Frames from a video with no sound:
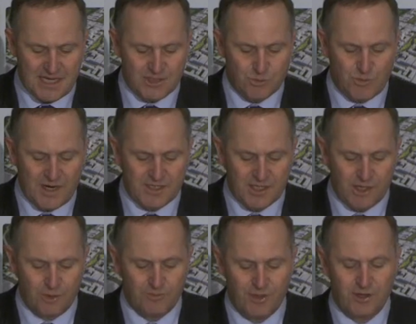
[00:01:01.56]
underway to
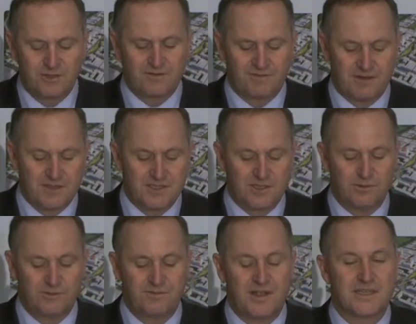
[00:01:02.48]
help those
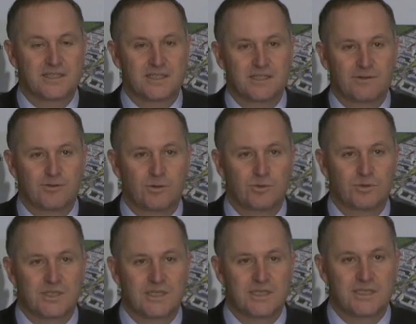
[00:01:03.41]
still facing
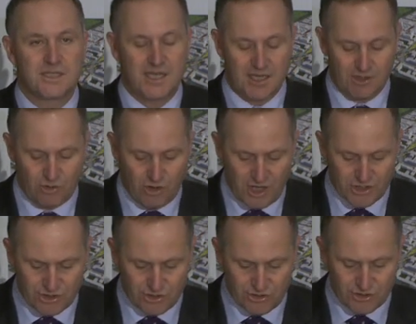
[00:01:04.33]
difficulties in
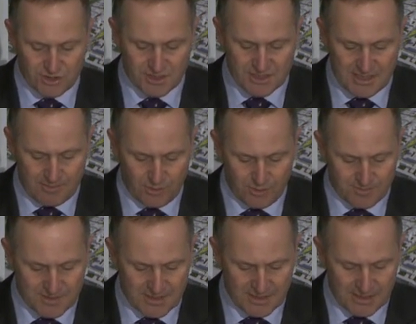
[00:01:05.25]
Christchurch's
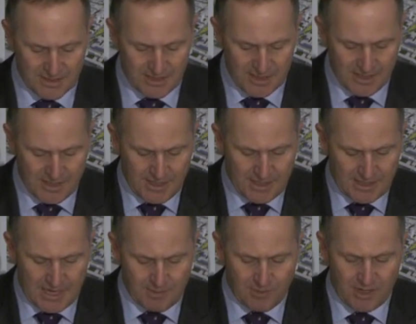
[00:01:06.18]
suburbs.
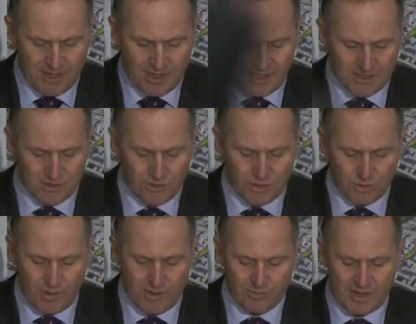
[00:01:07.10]
Canterbury
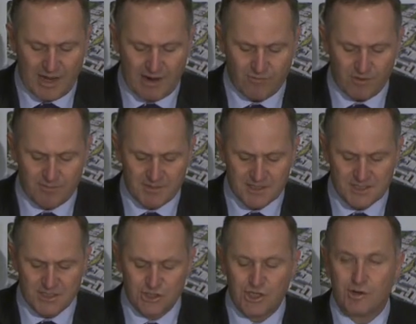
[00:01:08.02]
Earthquake Recovery
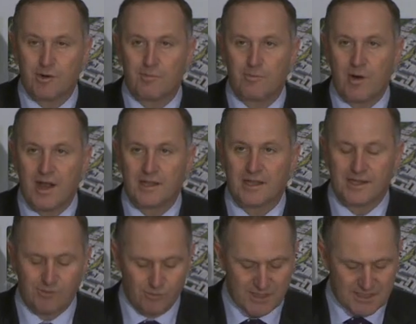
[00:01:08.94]
Minister Gerry
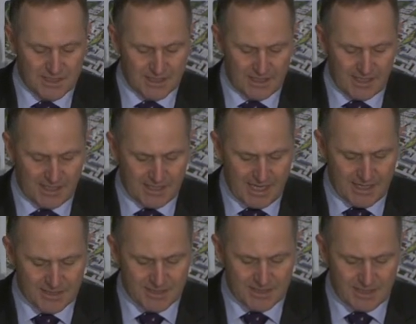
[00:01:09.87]
Brownlee recently
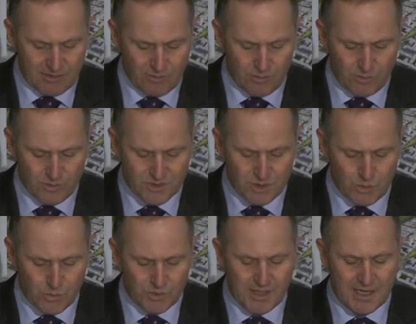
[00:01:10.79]
announced CERA was
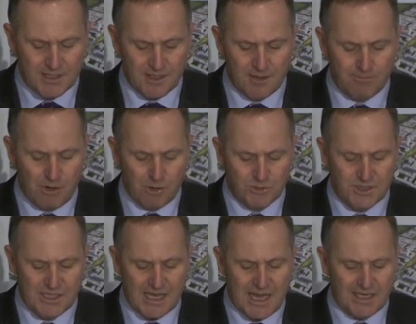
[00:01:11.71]
coordinating a
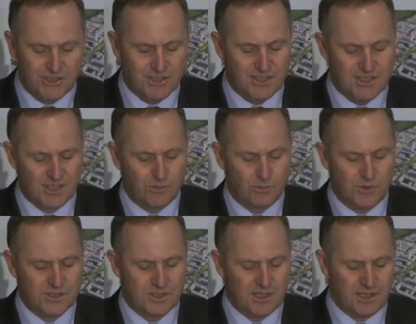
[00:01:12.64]
multi-agency
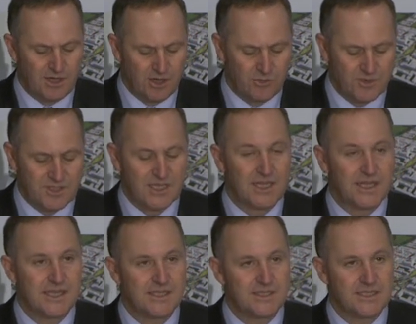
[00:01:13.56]
winter
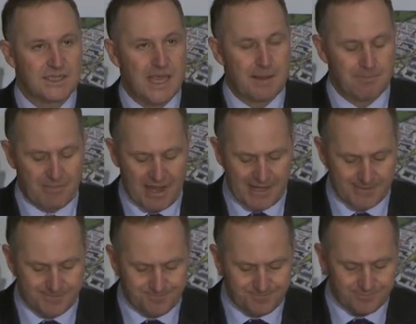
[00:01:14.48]
resilience
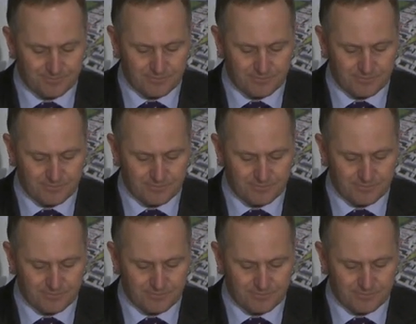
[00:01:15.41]
campaign